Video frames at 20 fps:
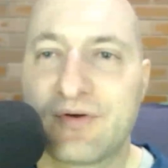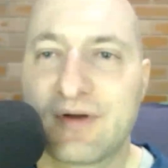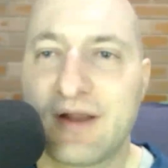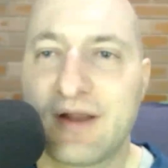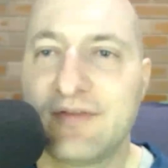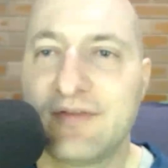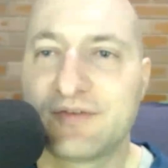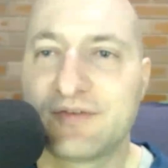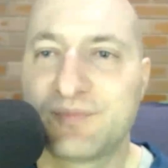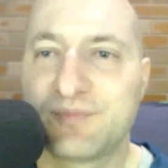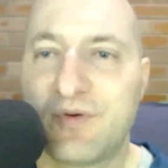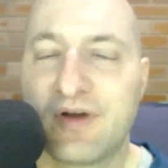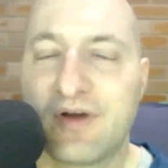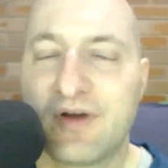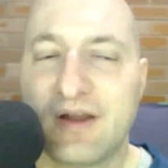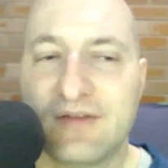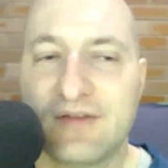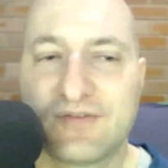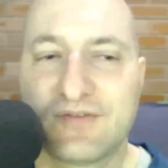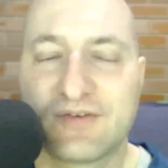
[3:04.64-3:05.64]
At this point,
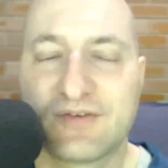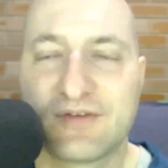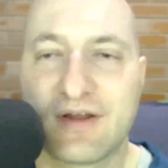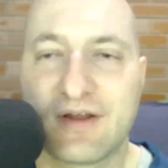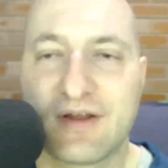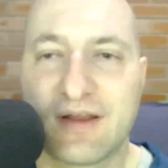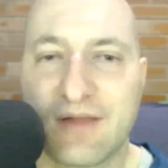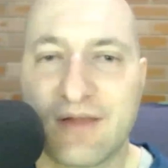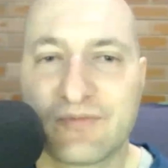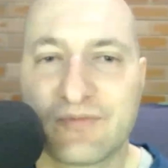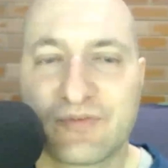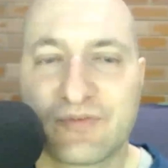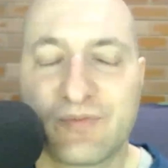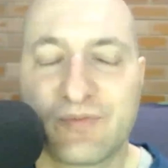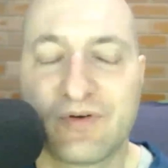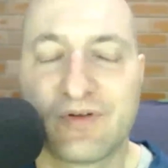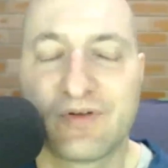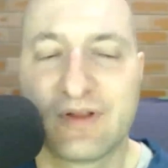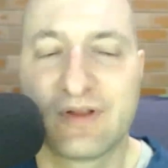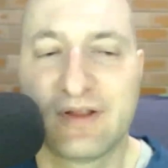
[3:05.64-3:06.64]
he's just
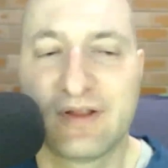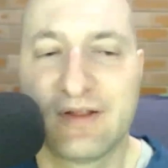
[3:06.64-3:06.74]
uncomfortable.